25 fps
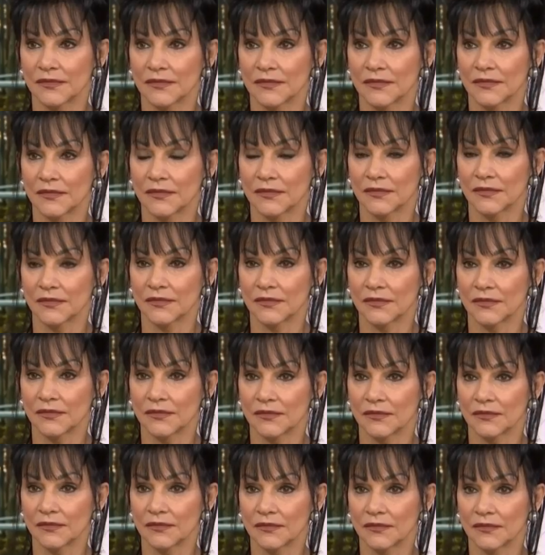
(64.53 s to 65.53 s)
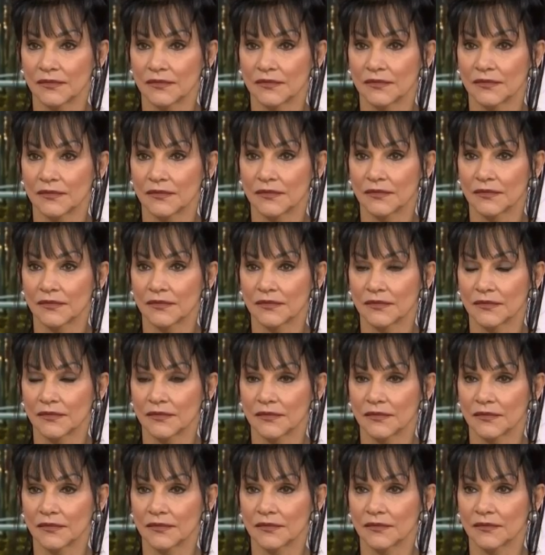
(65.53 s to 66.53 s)

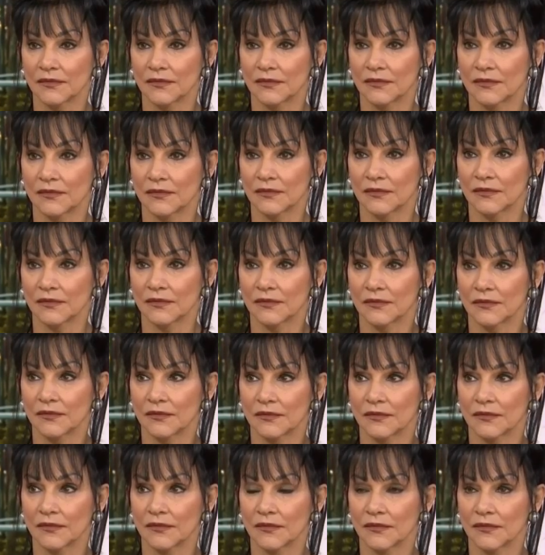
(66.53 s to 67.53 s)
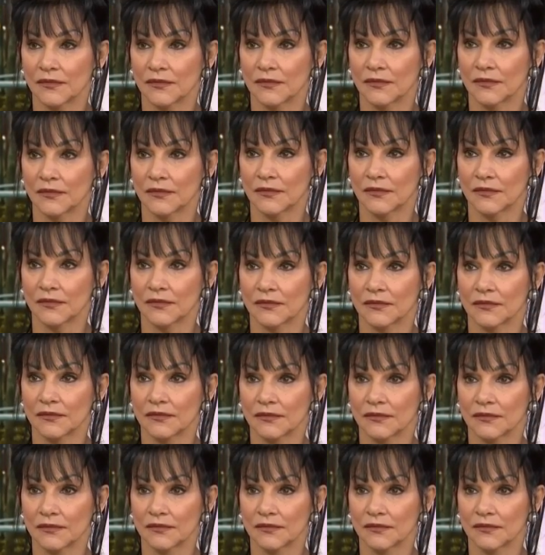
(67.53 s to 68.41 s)
The person shown says nothing.